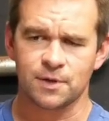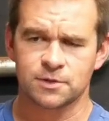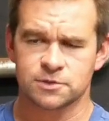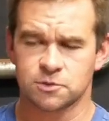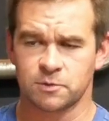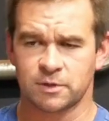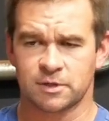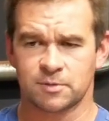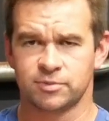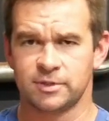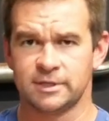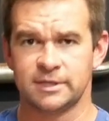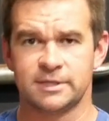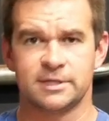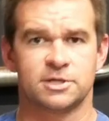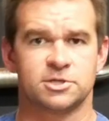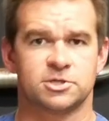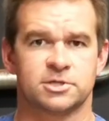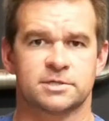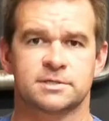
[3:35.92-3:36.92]
So he completely
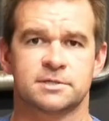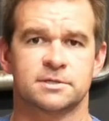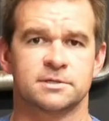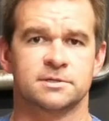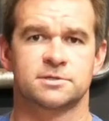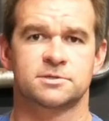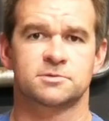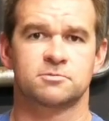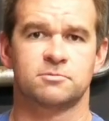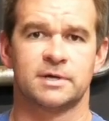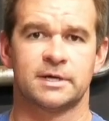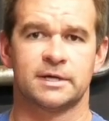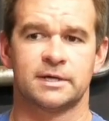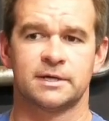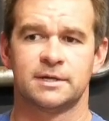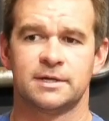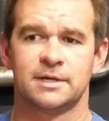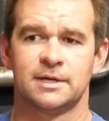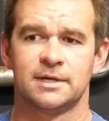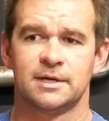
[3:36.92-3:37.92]
adjusted his
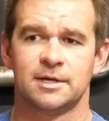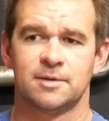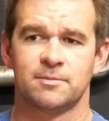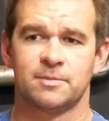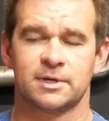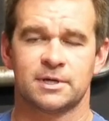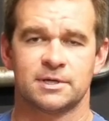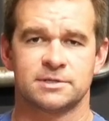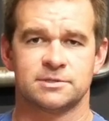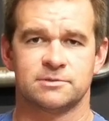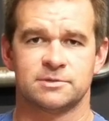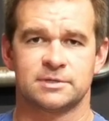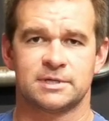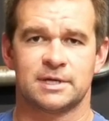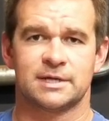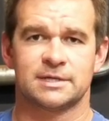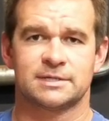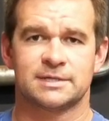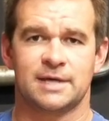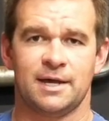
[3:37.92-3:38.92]
swing because he was
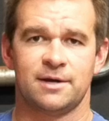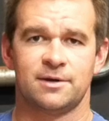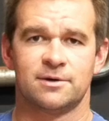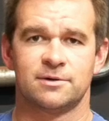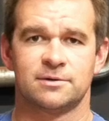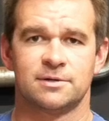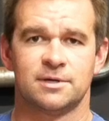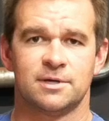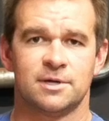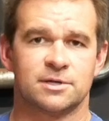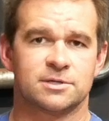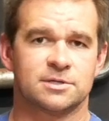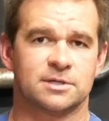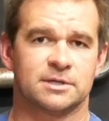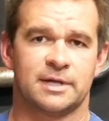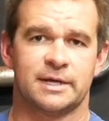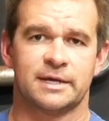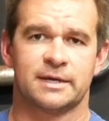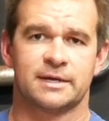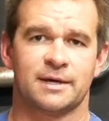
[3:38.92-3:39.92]
getting tired
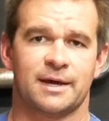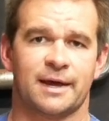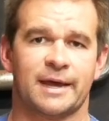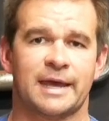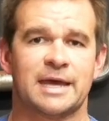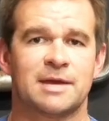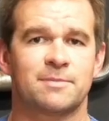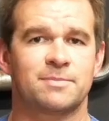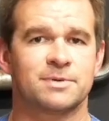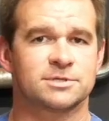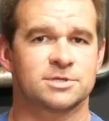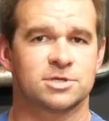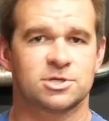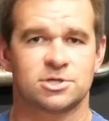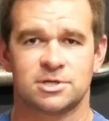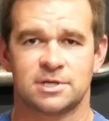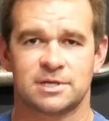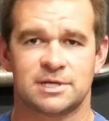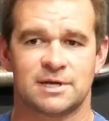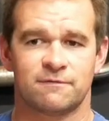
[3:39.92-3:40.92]
to a hand
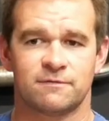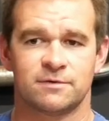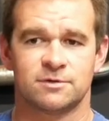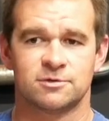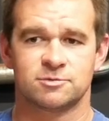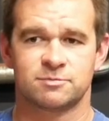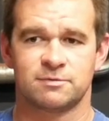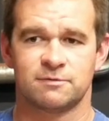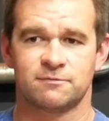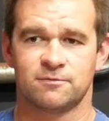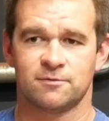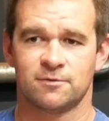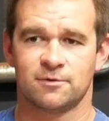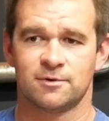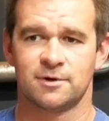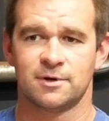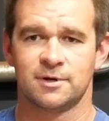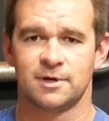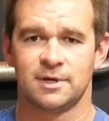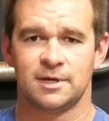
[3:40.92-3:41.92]
position he'd never used
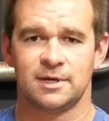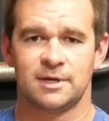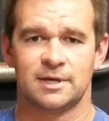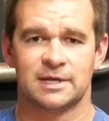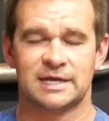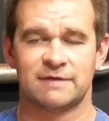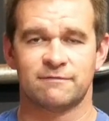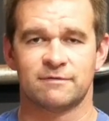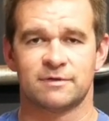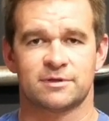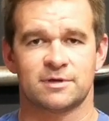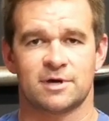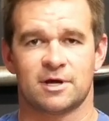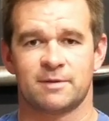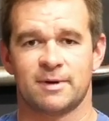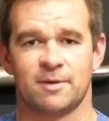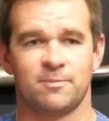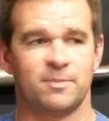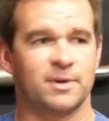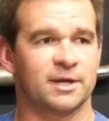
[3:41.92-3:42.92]
before, and even thought
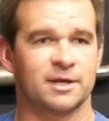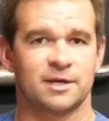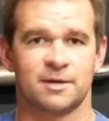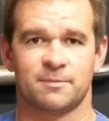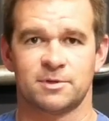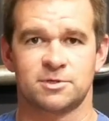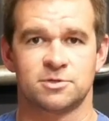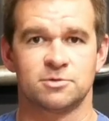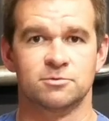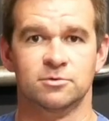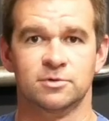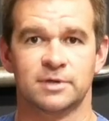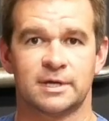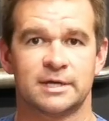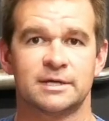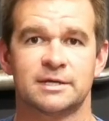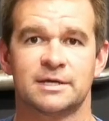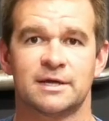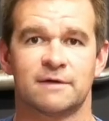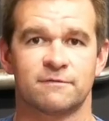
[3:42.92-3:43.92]
about picking up a tool that
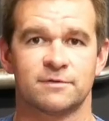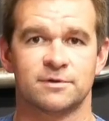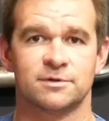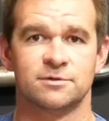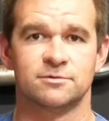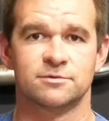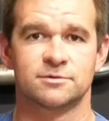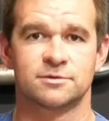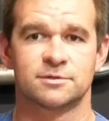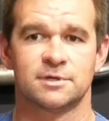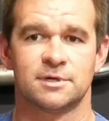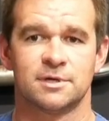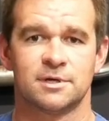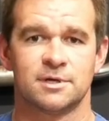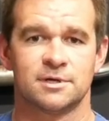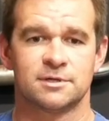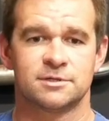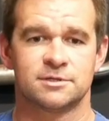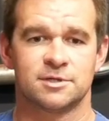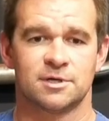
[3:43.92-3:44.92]
he'd never used
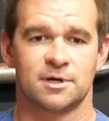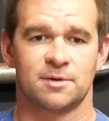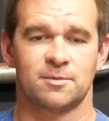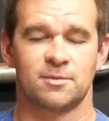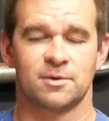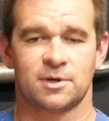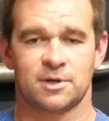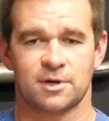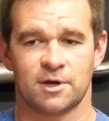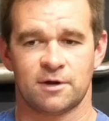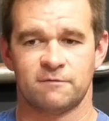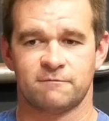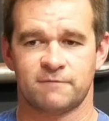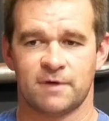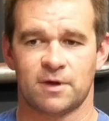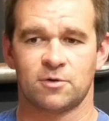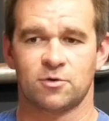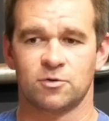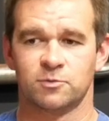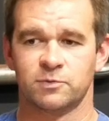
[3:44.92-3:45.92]
to cut a
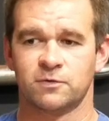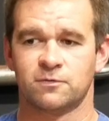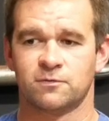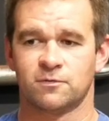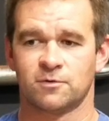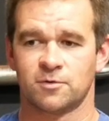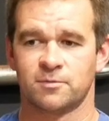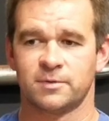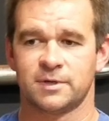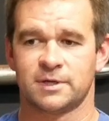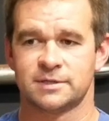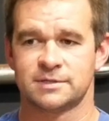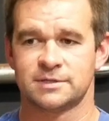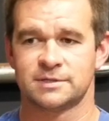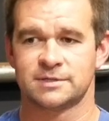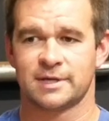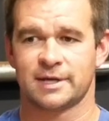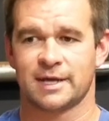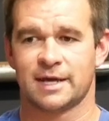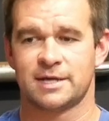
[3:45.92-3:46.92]
vent hole before because
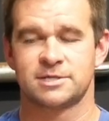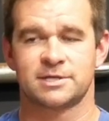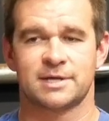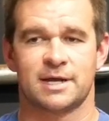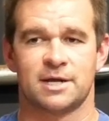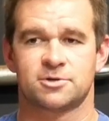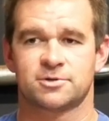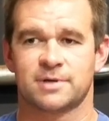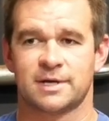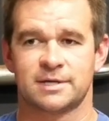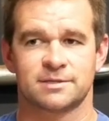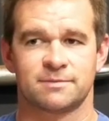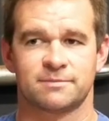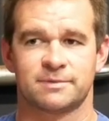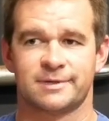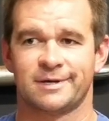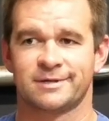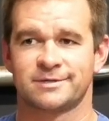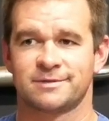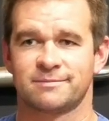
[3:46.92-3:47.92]
he's I just got to try
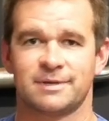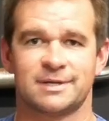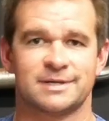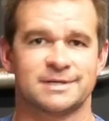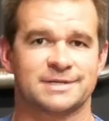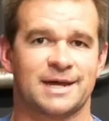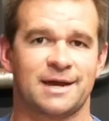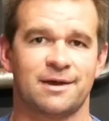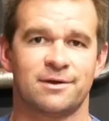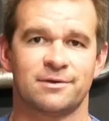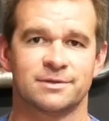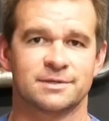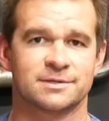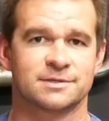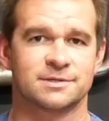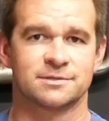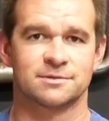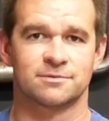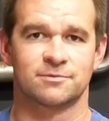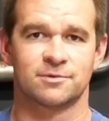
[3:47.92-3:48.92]
something else. I'm getting tired and this
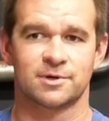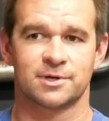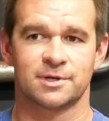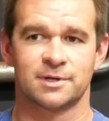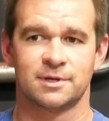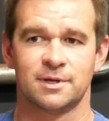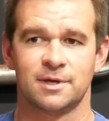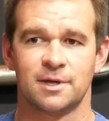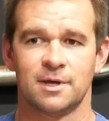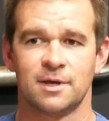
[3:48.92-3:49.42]
isn't working.